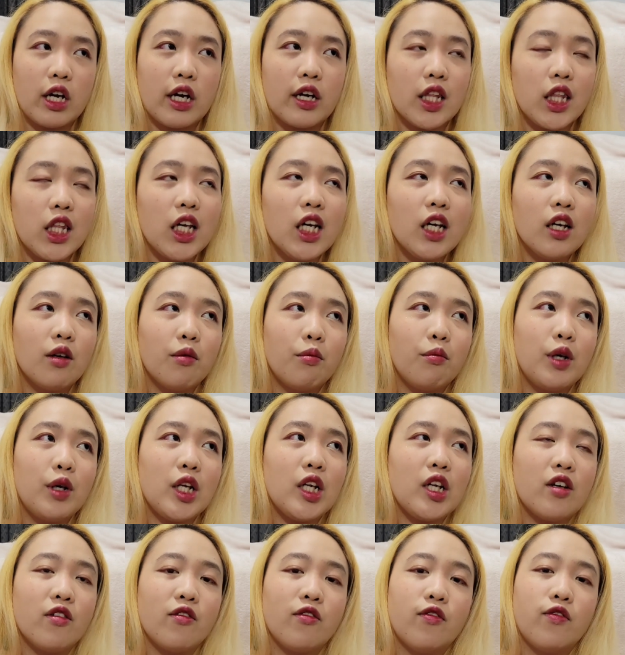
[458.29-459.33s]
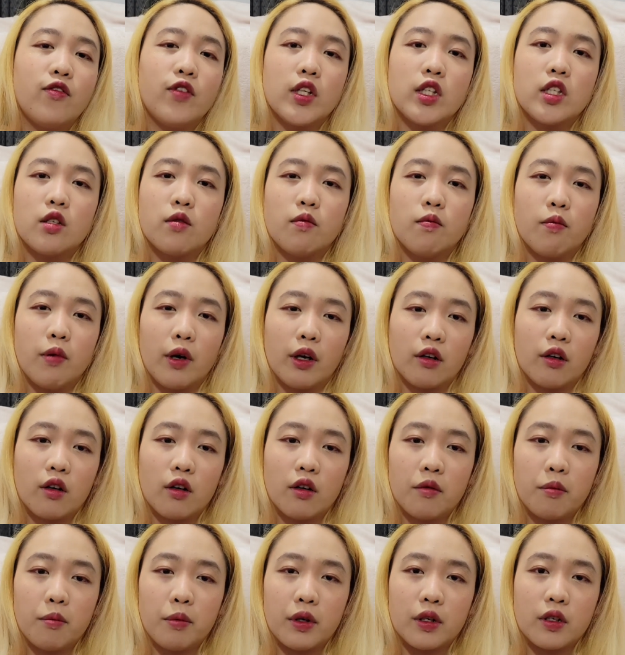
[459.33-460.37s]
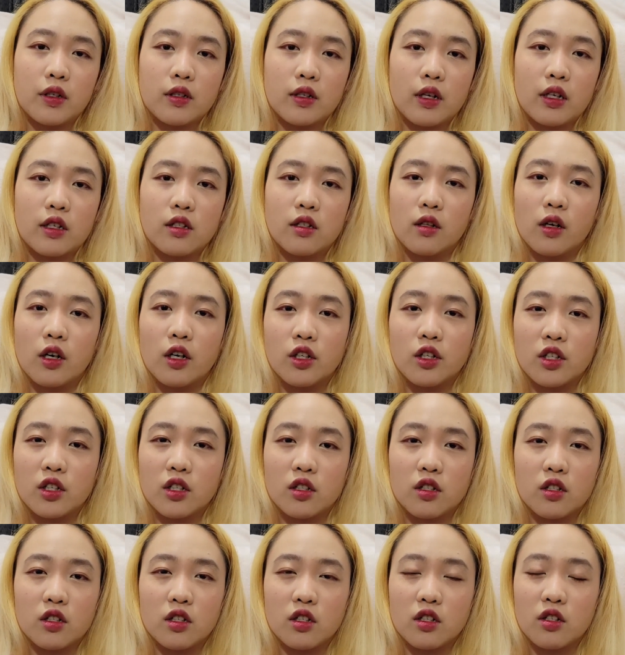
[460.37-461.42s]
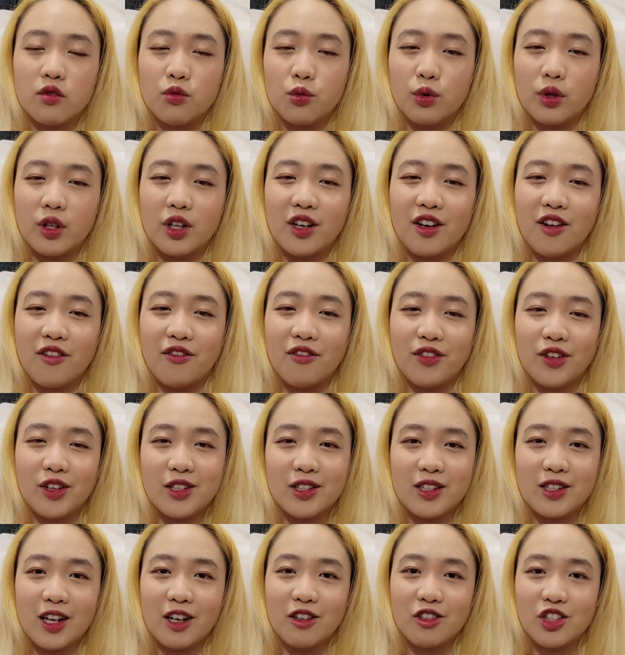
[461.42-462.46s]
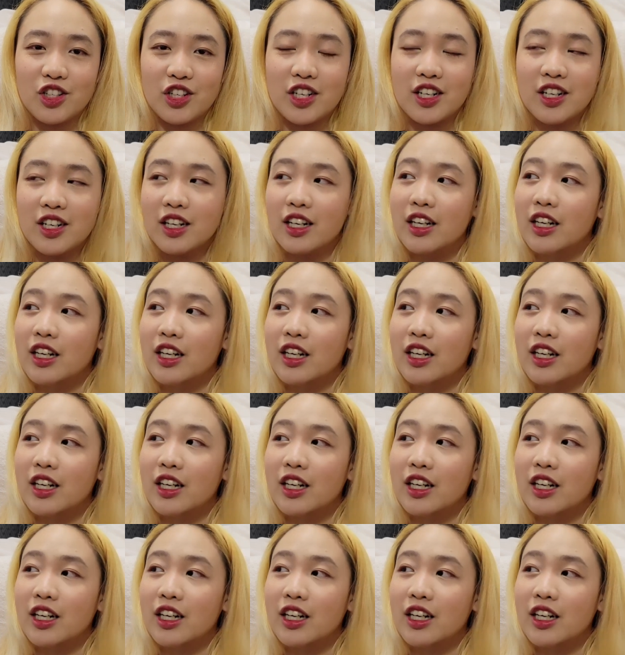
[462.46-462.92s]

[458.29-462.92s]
I think medium fits better, but size large is just really comfy and slouchy.